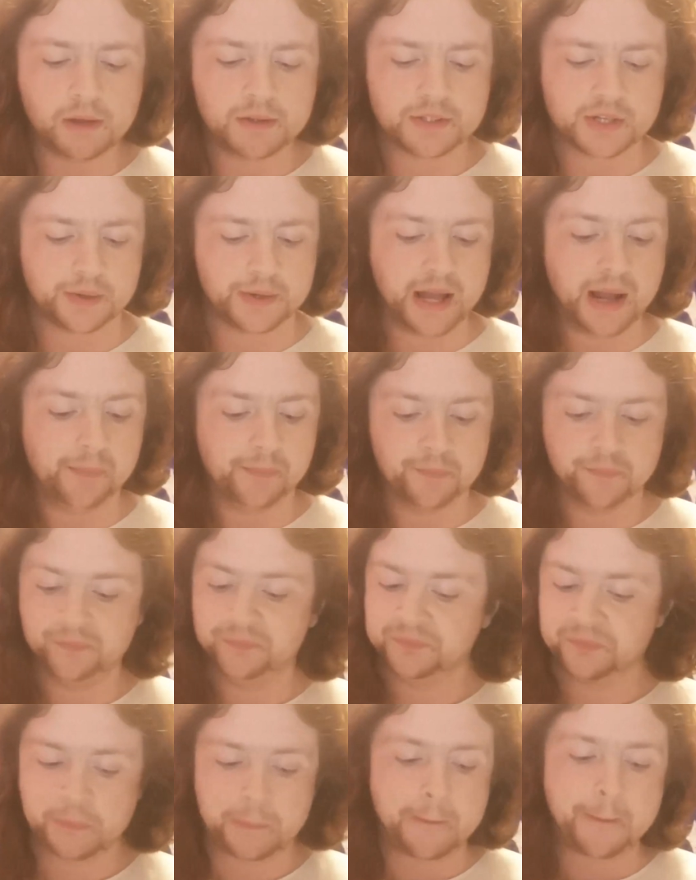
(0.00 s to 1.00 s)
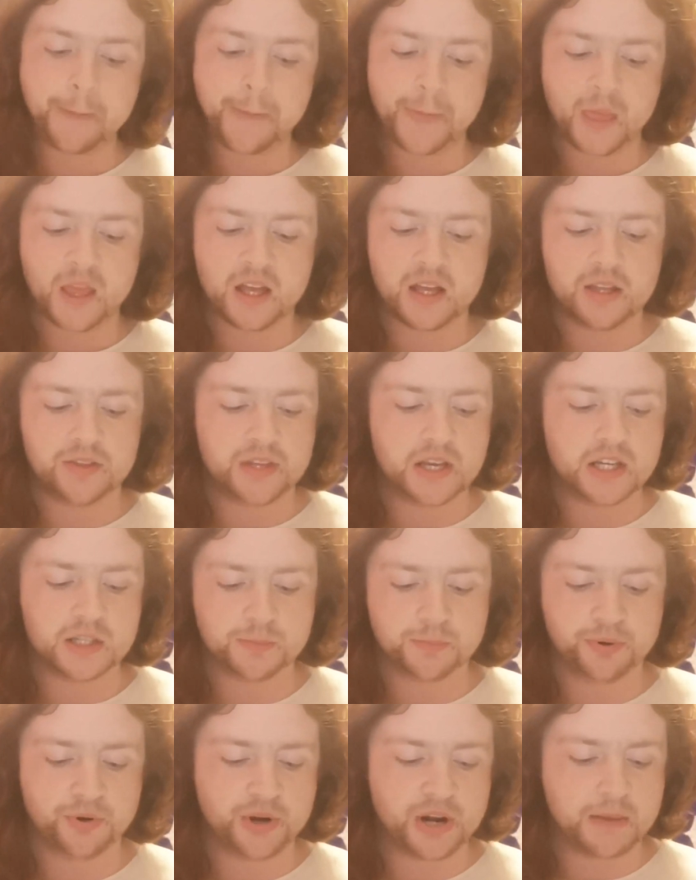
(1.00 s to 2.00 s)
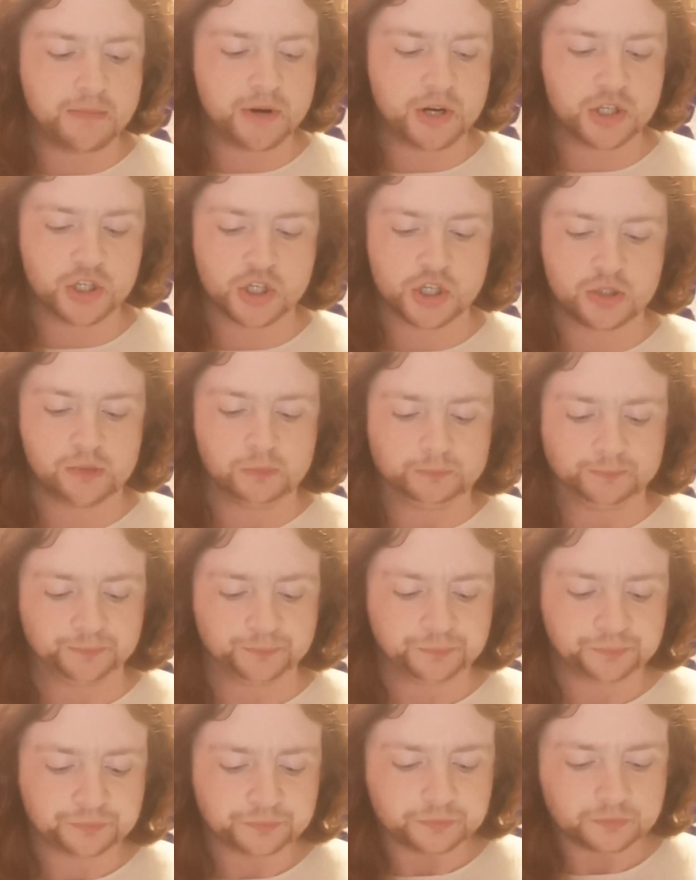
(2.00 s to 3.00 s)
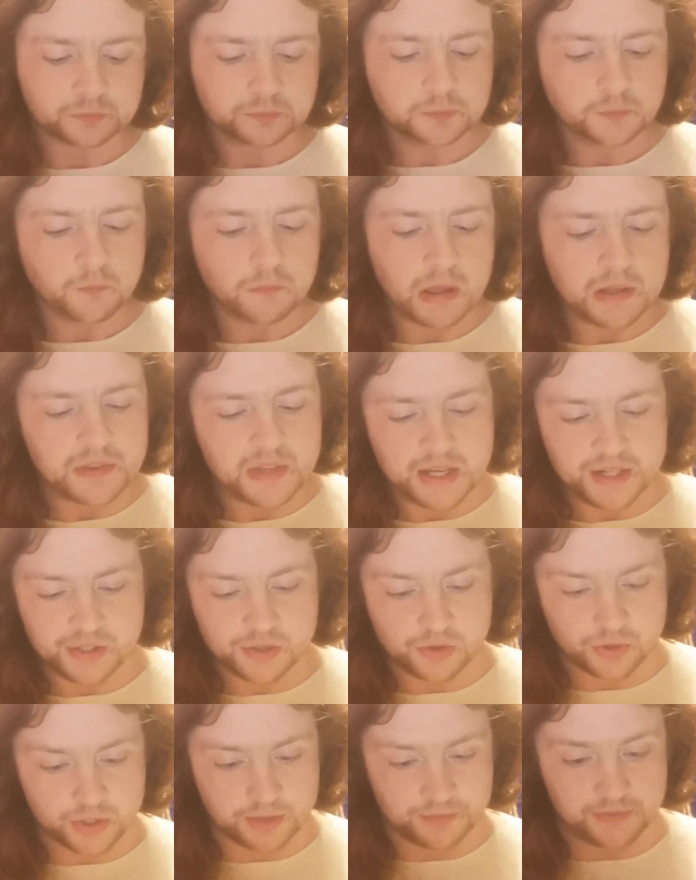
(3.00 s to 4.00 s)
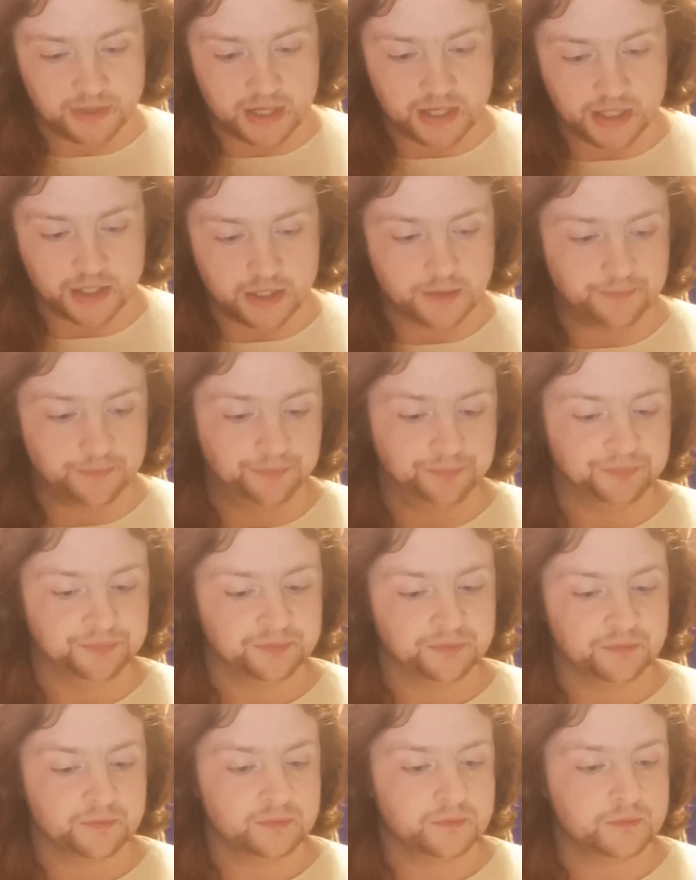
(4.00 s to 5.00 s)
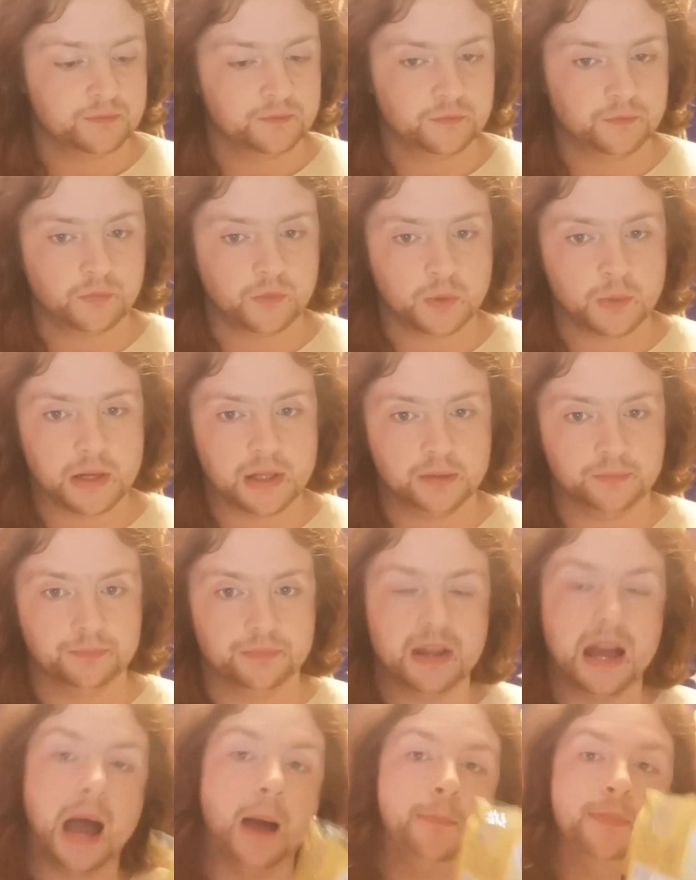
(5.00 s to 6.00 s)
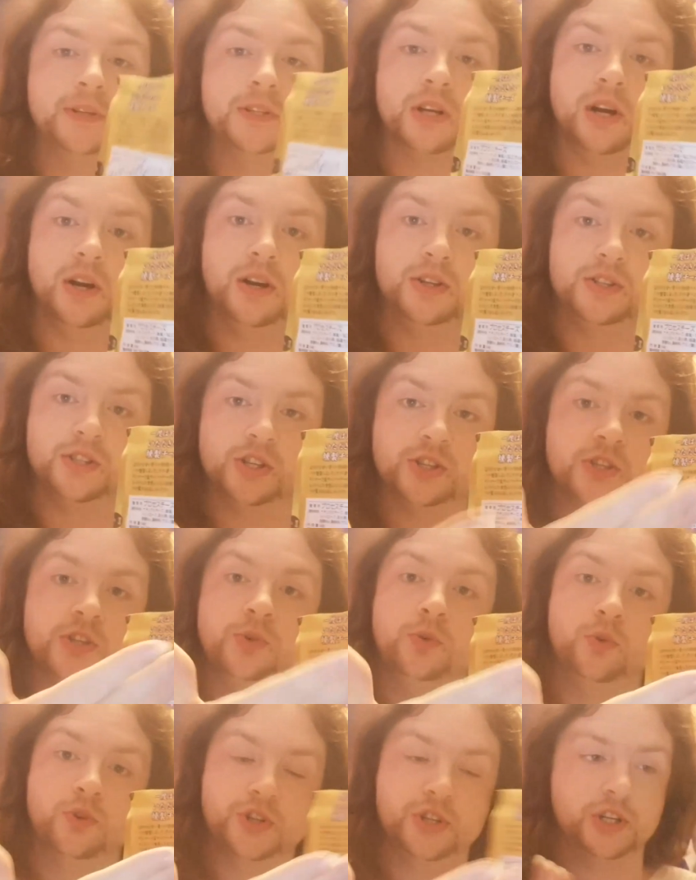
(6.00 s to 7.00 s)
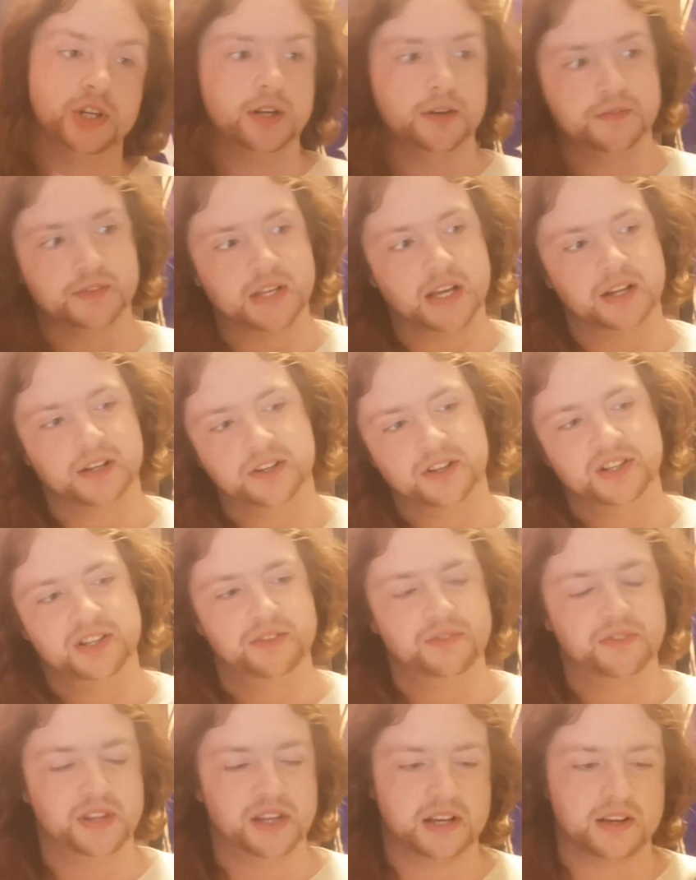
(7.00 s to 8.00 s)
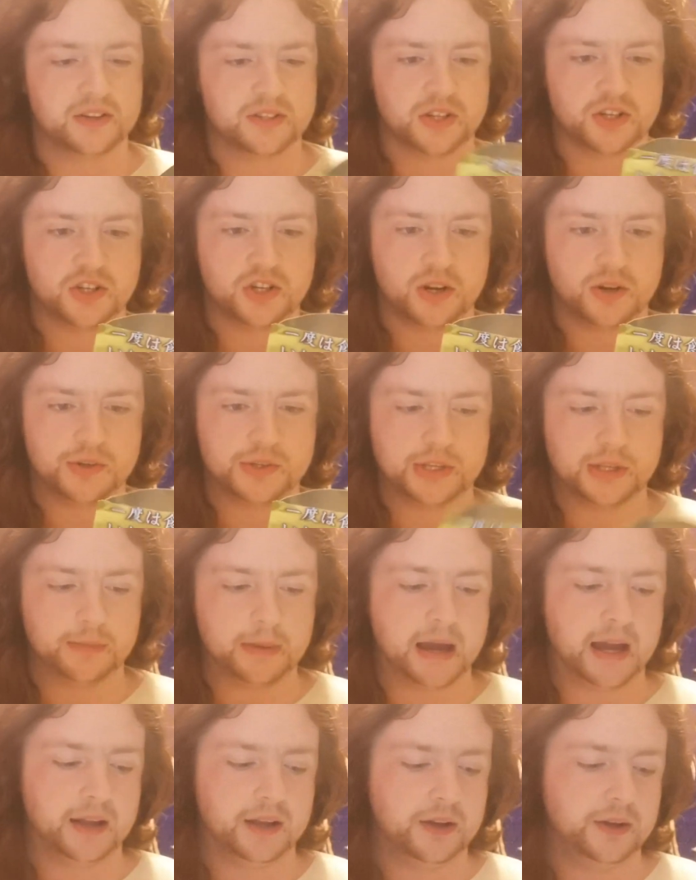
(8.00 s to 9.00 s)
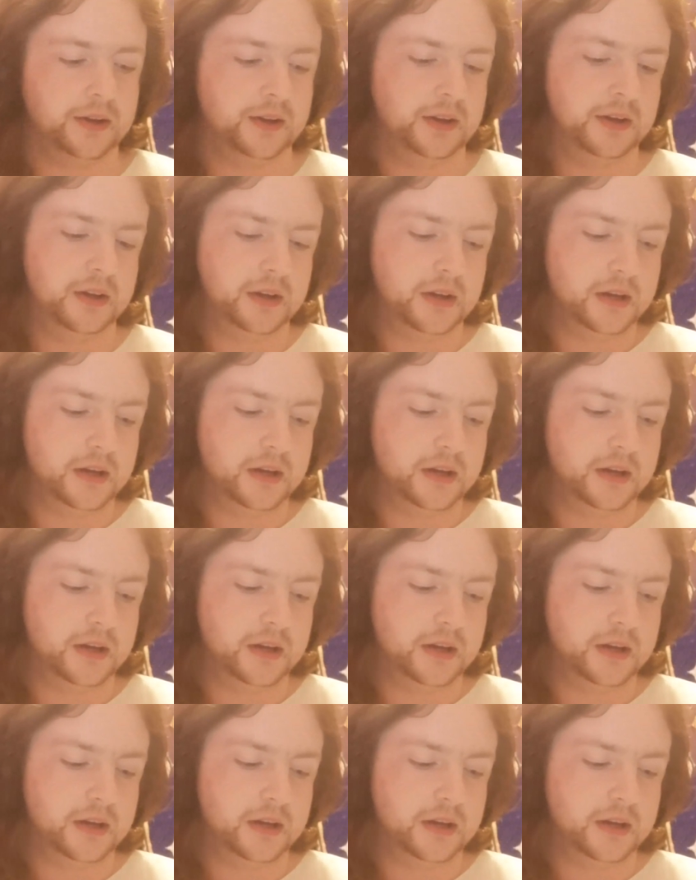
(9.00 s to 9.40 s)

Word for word: So yeah, these pretty much, they're sort of like, well, appetizers and hors d'oeuvres, that kind of thing, as it shows on the back.